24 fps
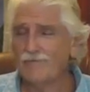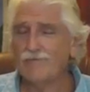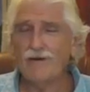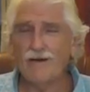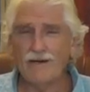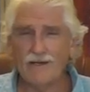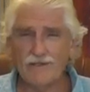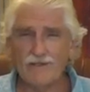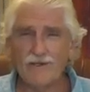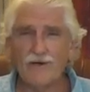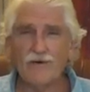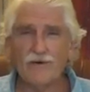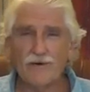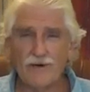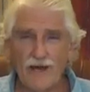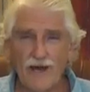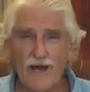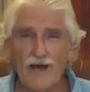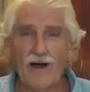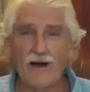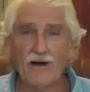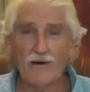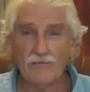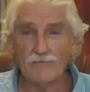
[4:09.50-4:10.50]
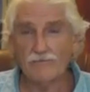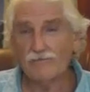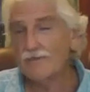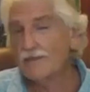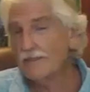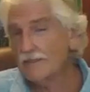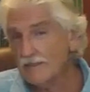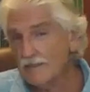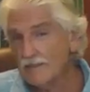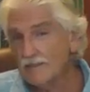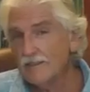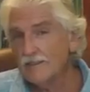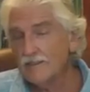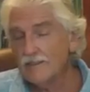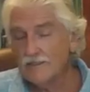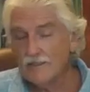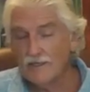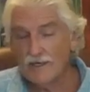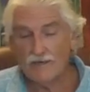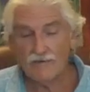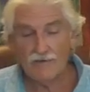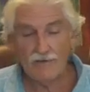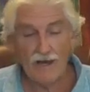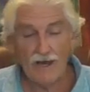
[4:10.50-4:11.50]
I know now.
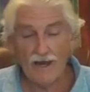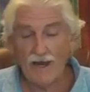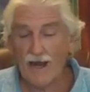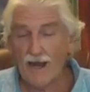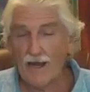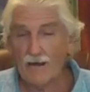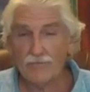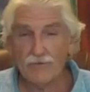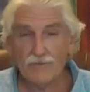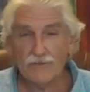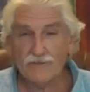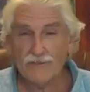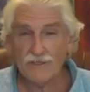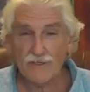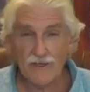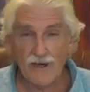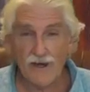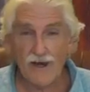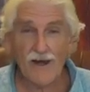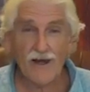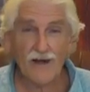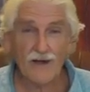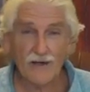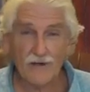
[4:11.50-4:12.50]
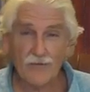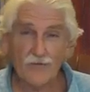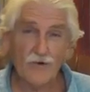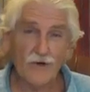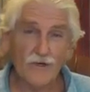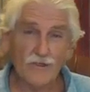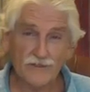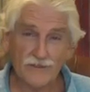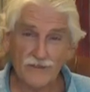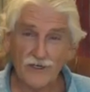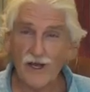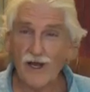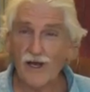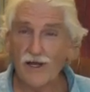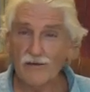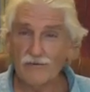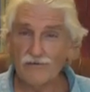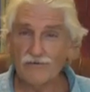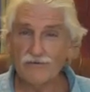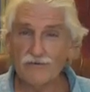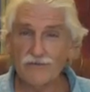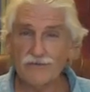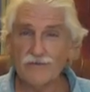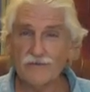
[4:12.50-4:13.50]
And that happens a lot in one's
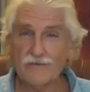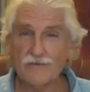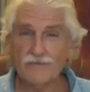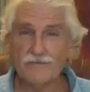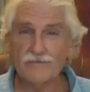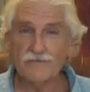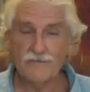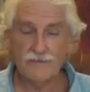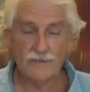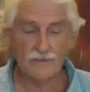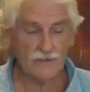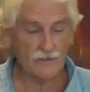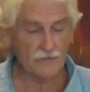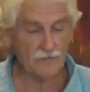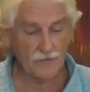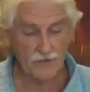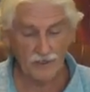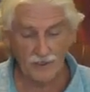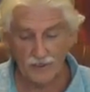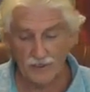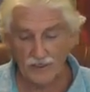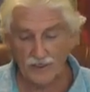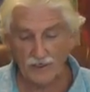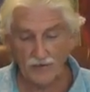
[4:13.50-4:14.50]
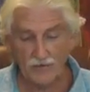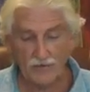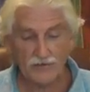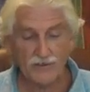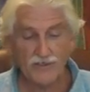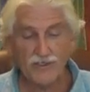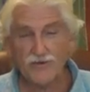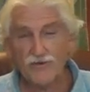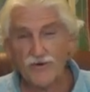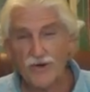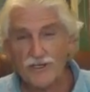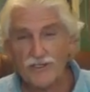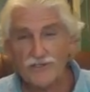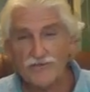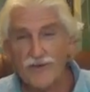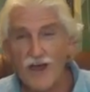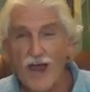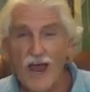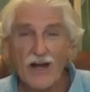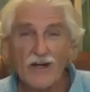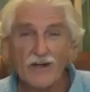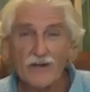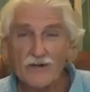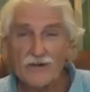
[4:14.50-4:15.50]
life, and depending on stress
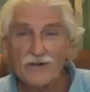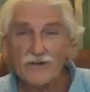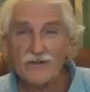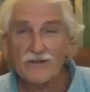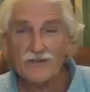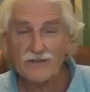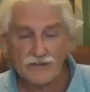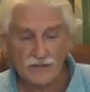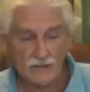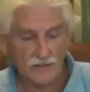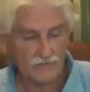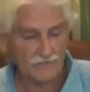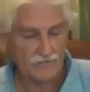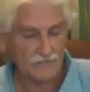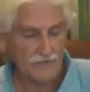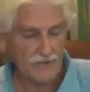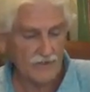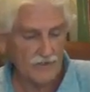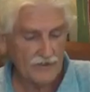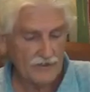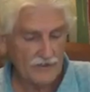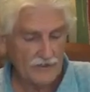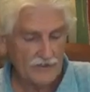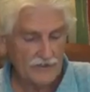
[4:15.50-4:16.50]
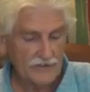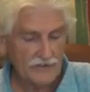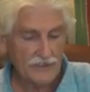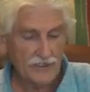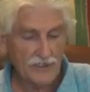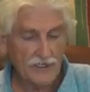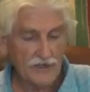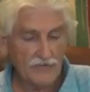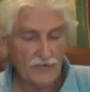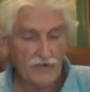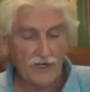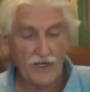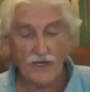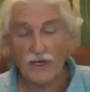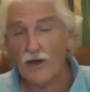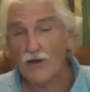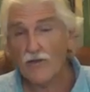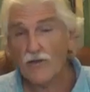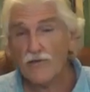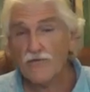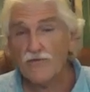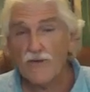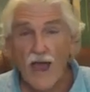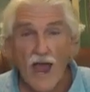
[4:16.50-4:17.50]
factors and significant
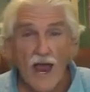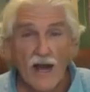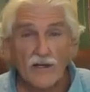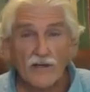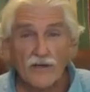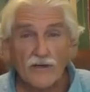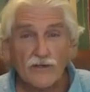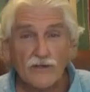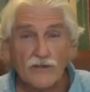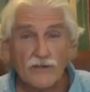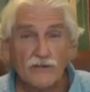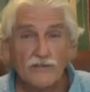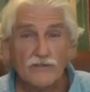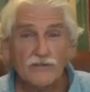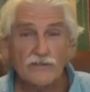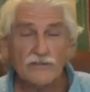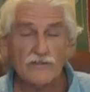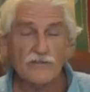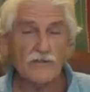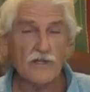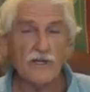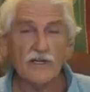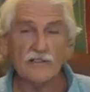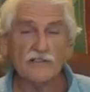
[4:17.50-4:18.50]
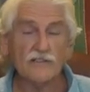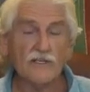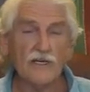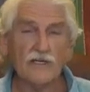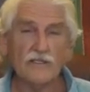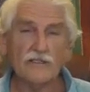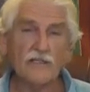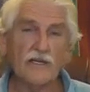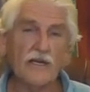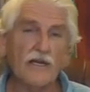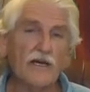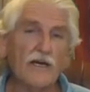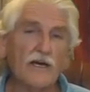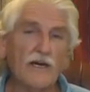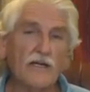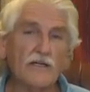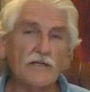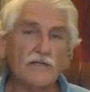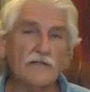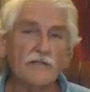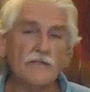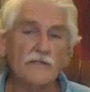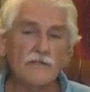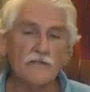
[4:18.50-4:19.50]
other factors and things like
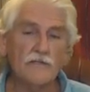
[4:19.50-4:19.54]
that,